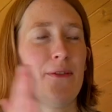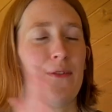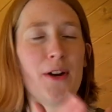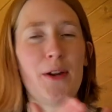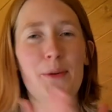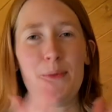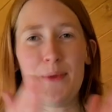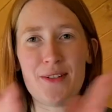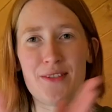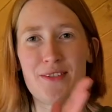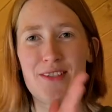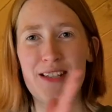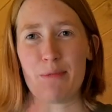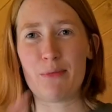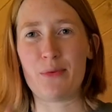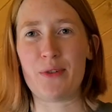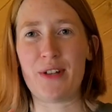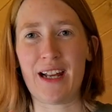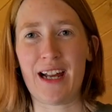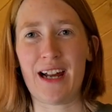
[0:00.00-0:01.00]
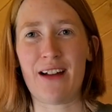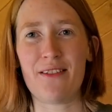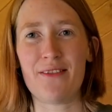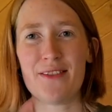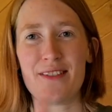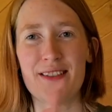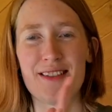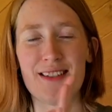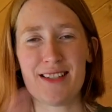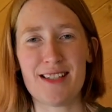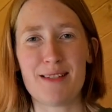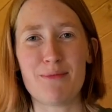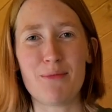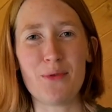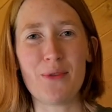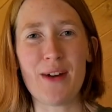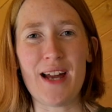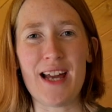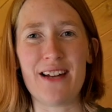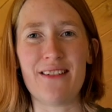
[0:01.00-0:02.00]
find ways of separating out the
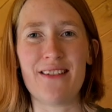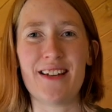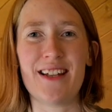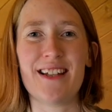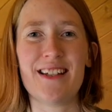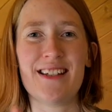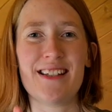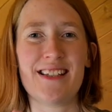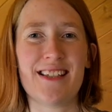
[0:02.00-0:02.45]
small areas.